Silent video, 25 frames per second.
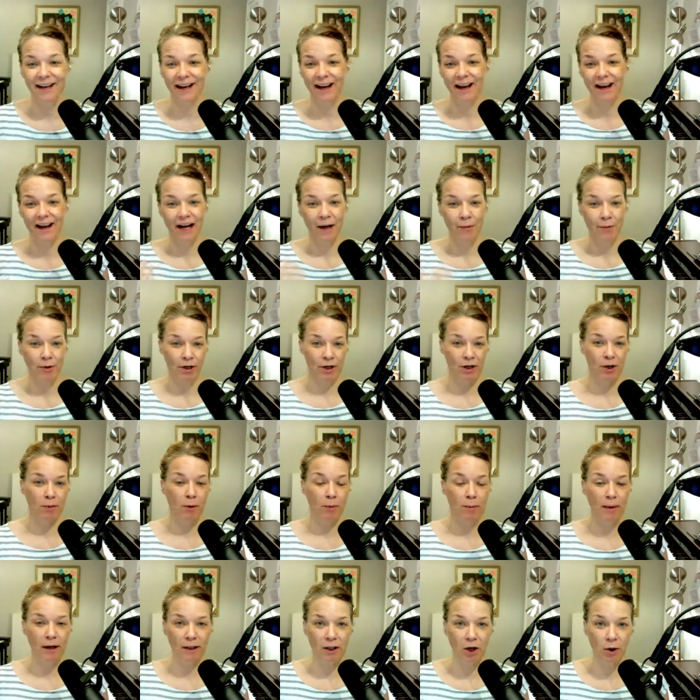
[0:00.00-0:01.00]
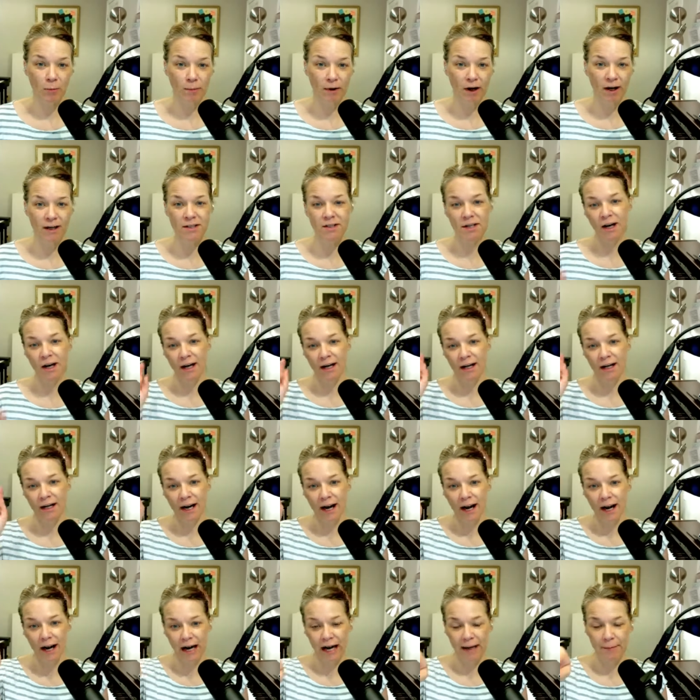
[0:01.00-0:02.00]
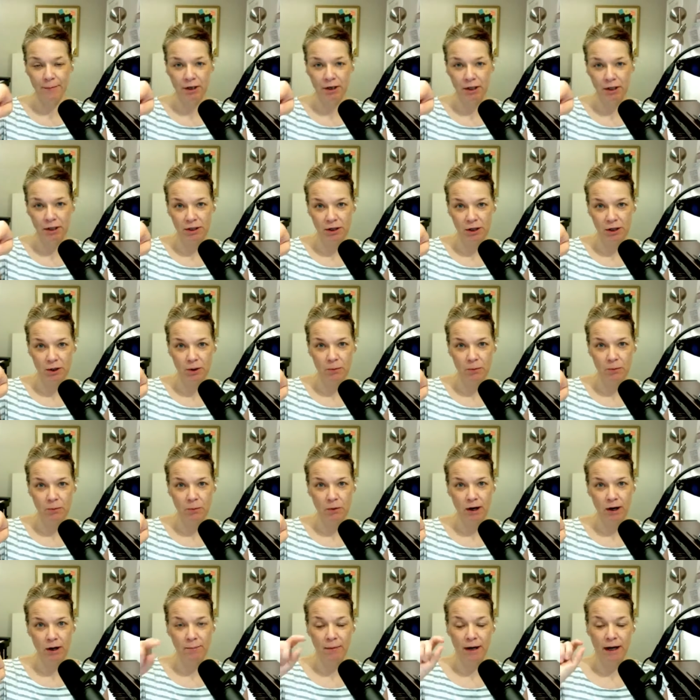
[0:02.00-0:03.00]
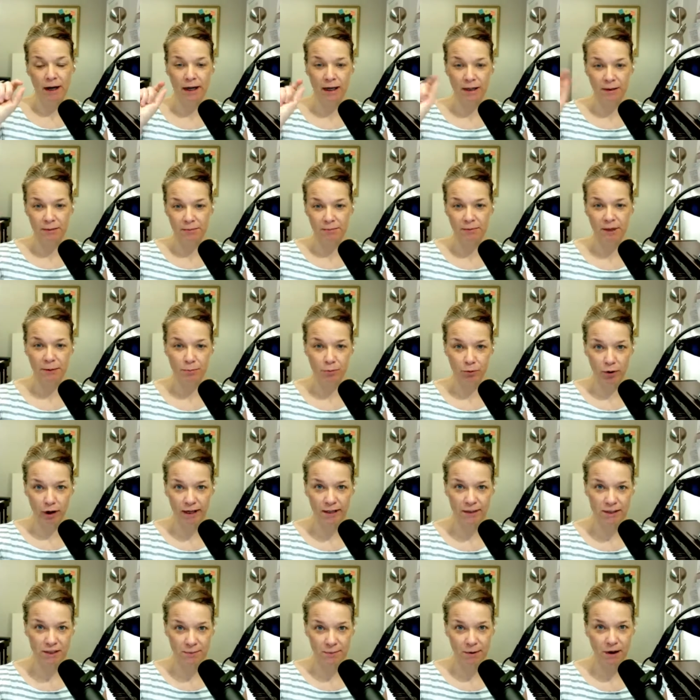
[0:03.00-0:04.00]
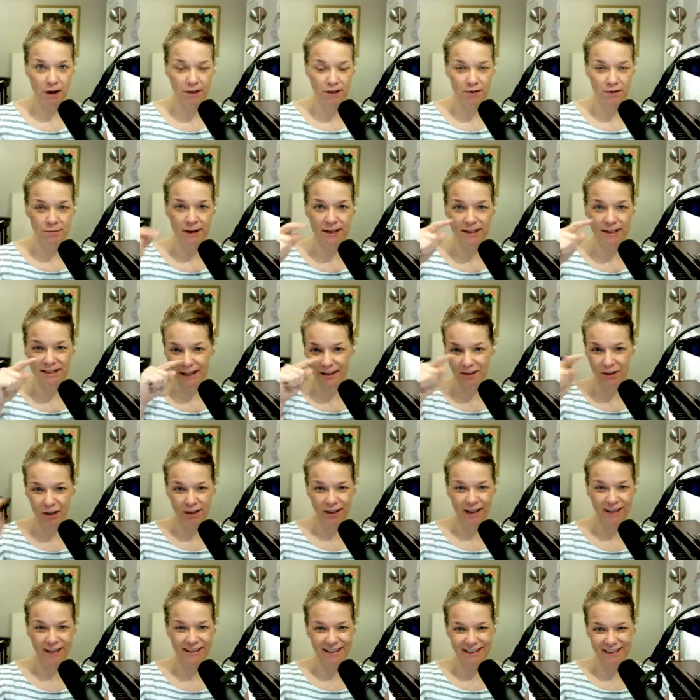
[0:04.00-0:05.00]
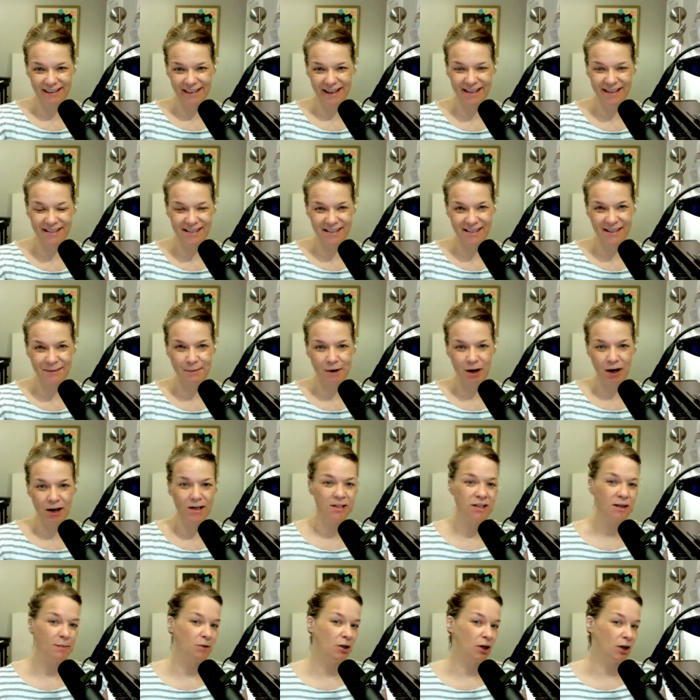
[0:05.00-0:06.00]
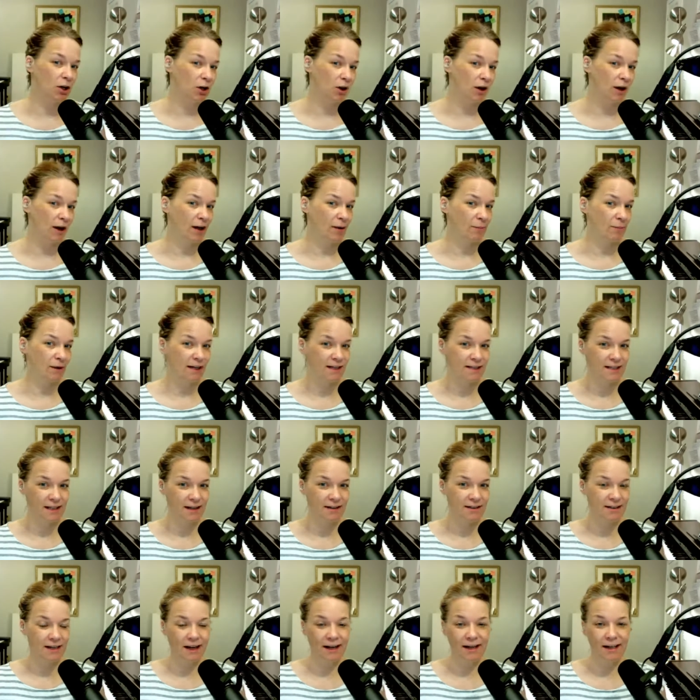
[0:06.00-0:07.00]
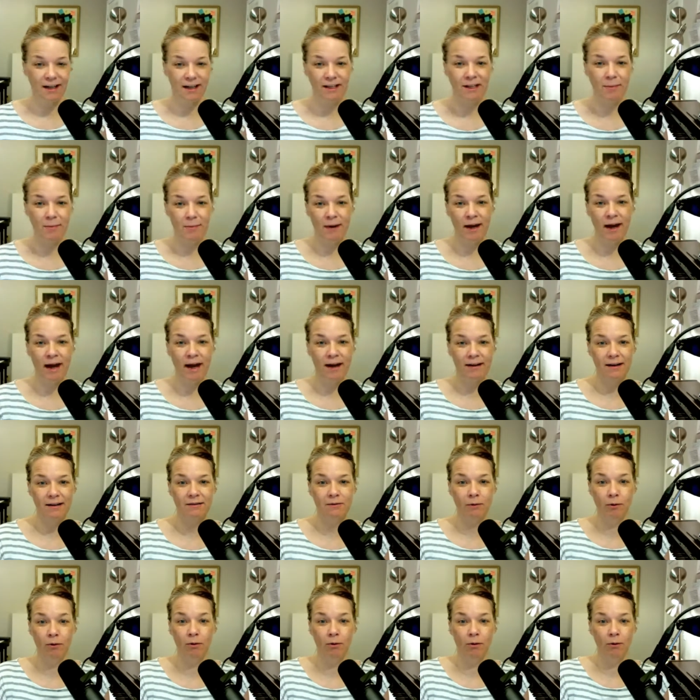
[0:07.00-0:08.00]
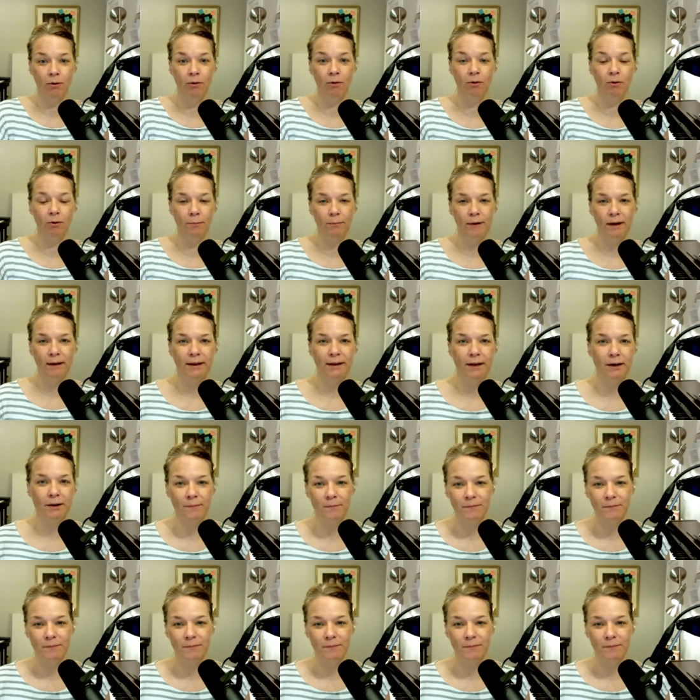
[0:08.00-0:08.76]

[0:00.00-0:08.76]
I'm going to know where my low parts are. I'm going to know where the brightest parts of my sound are, like the nasally parts. I'm going to know how to make sounds kind of in the back, ooh, back there.